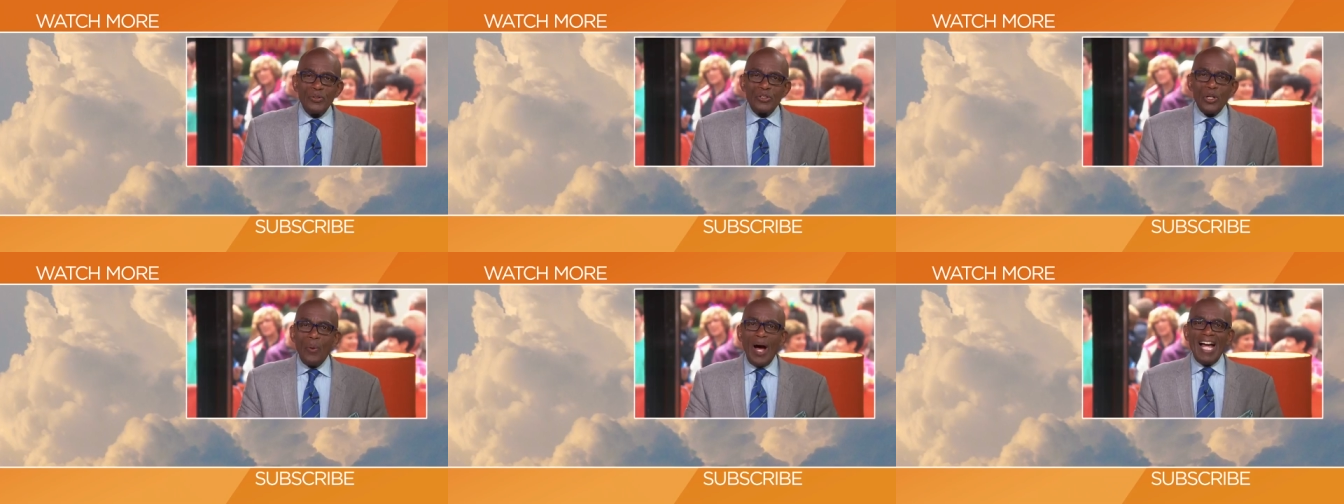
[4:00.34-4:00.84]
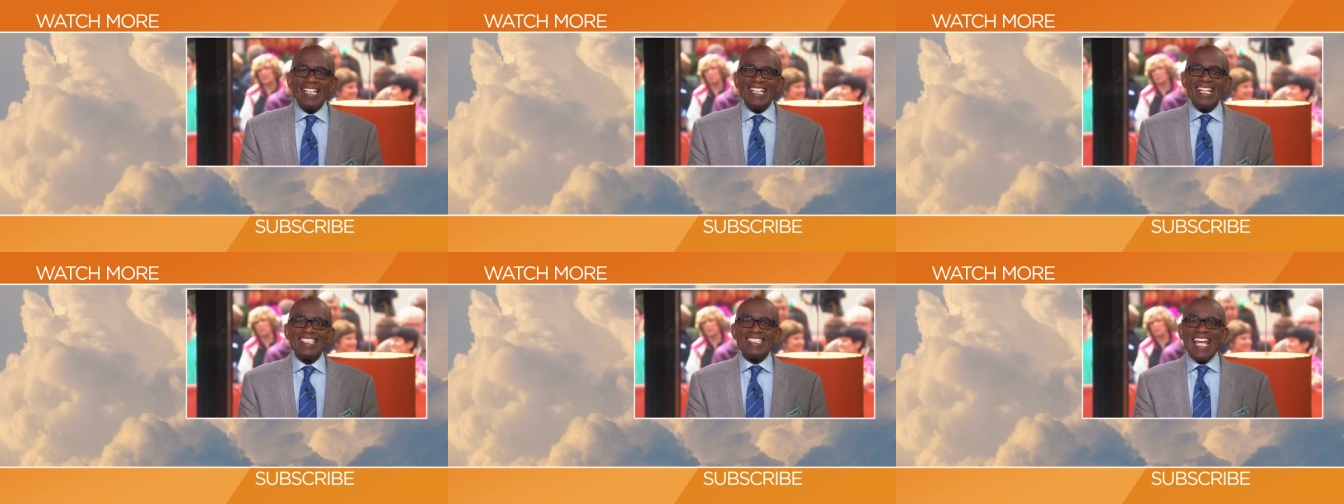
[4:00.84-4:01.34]
show
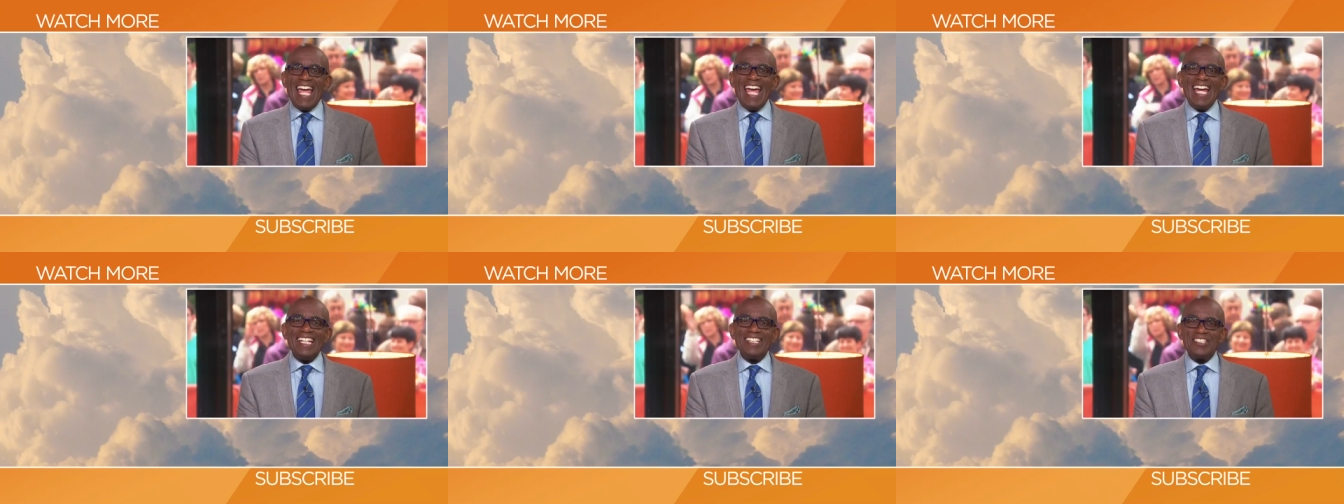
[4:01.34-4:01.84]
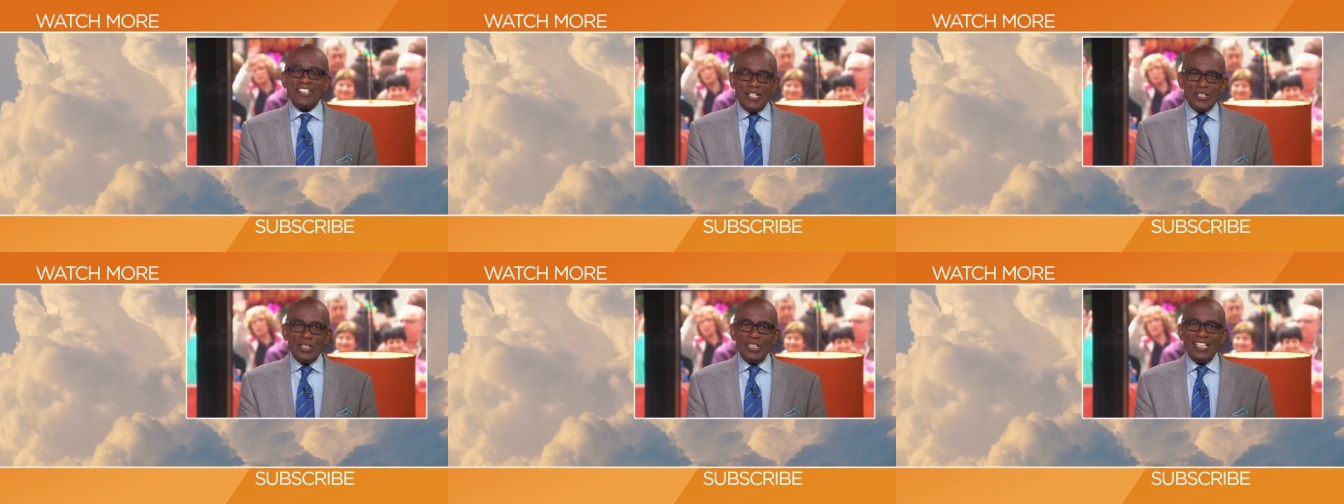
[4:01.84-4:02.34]
highlights, and
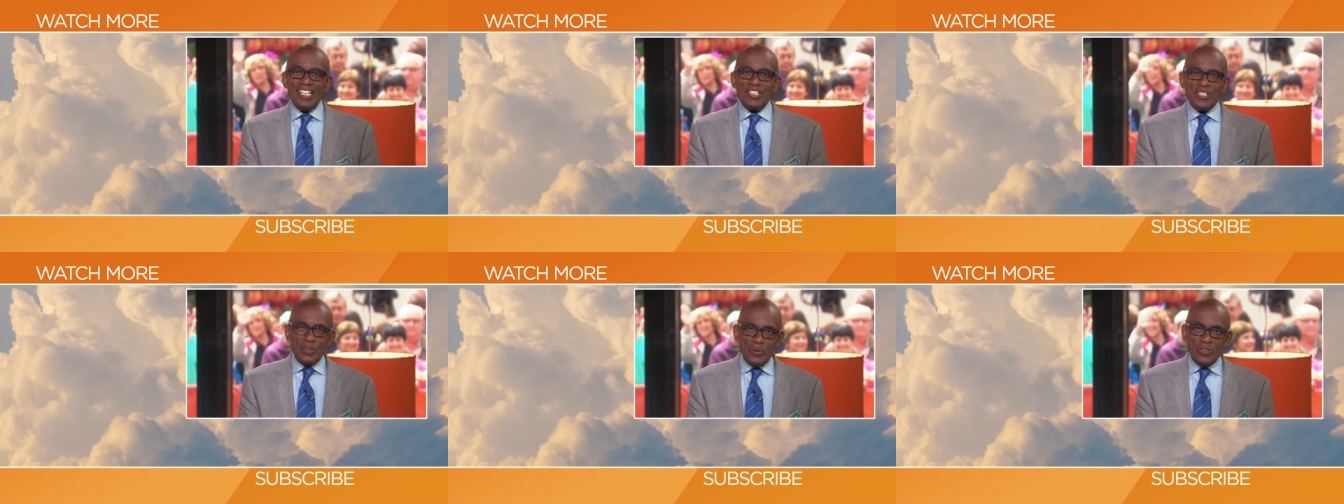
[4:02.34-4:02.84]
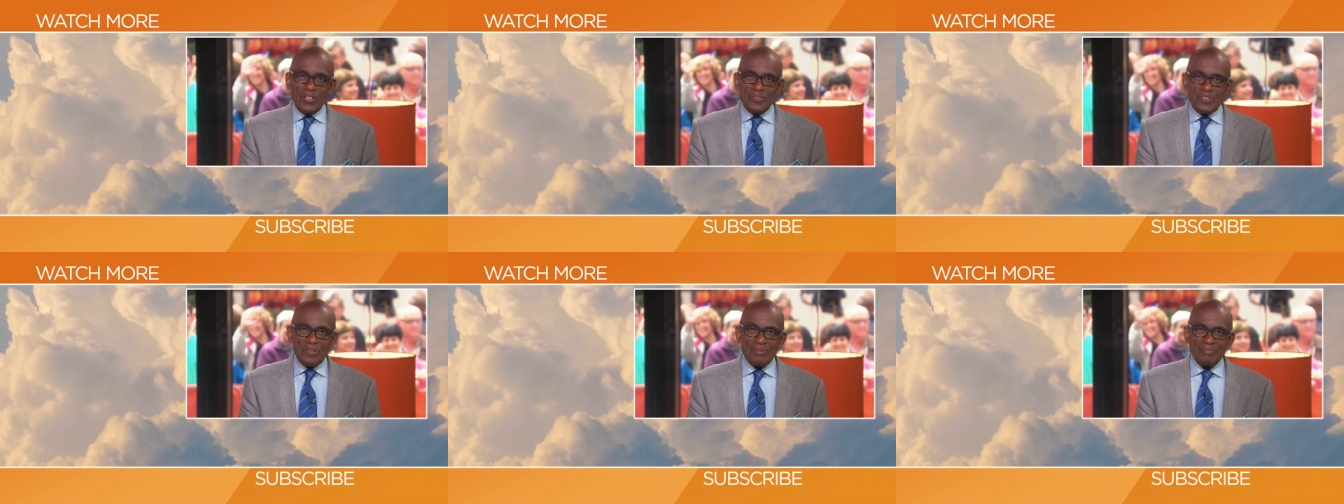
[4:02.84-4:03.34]
digital exclusives.